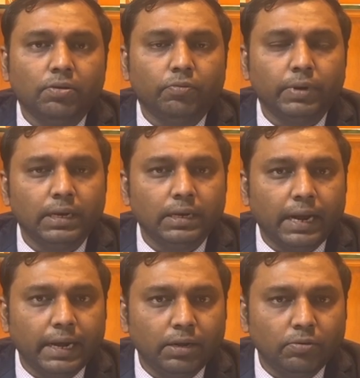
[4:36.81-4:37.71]
We'll
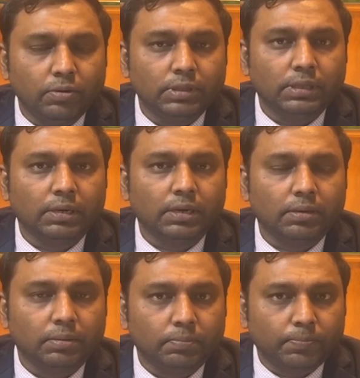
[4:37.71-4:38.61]
guide you the
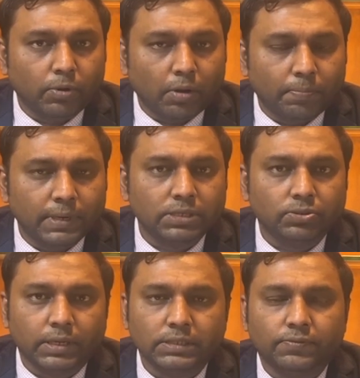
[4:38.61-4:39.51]
proper
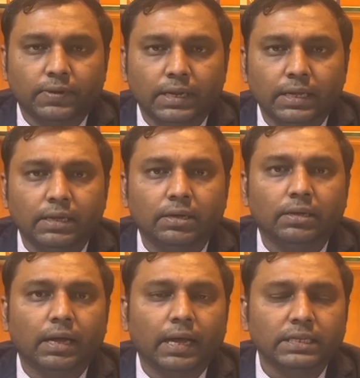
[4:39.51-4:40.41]
choice
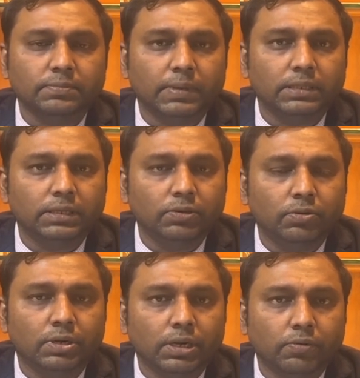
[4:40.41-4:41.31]
filling as per
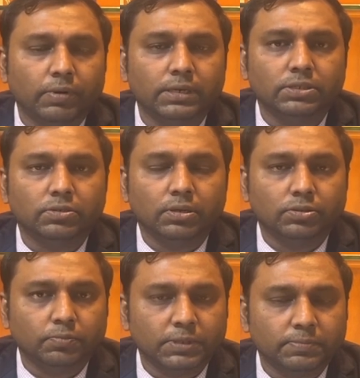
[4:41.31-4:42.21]
your required
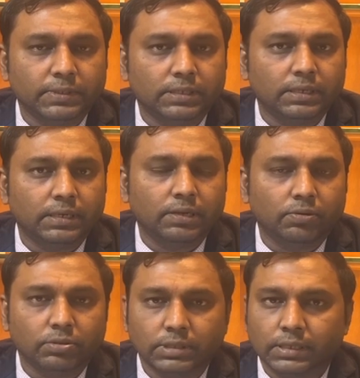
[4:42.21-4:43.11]
super specialty
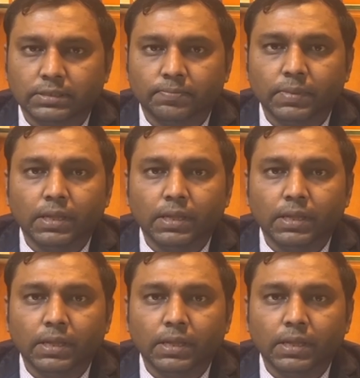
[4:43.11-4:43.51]
courses.